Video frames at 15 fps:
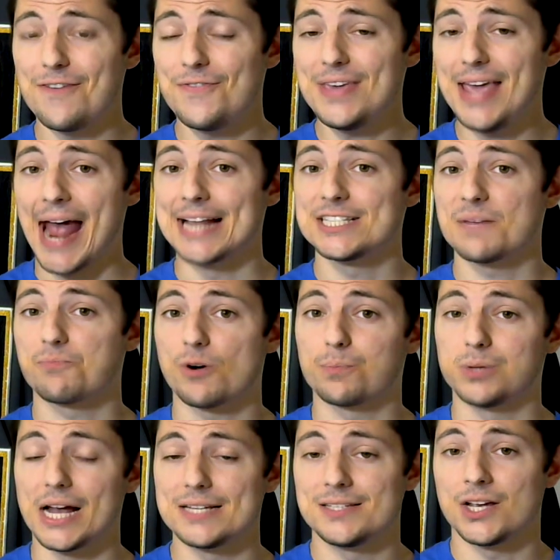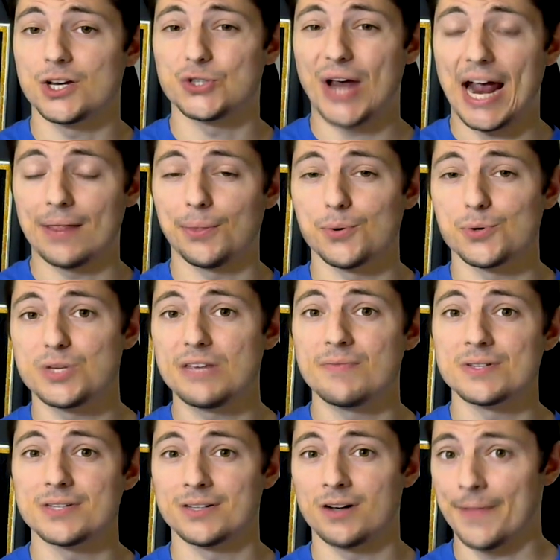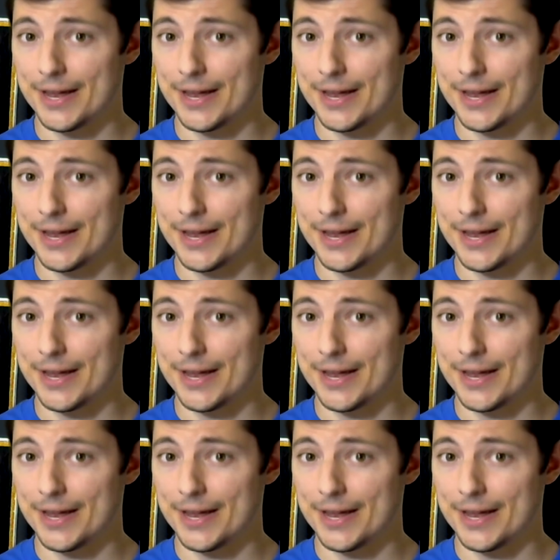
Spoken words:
if he ends up replacing Chandler Stephenson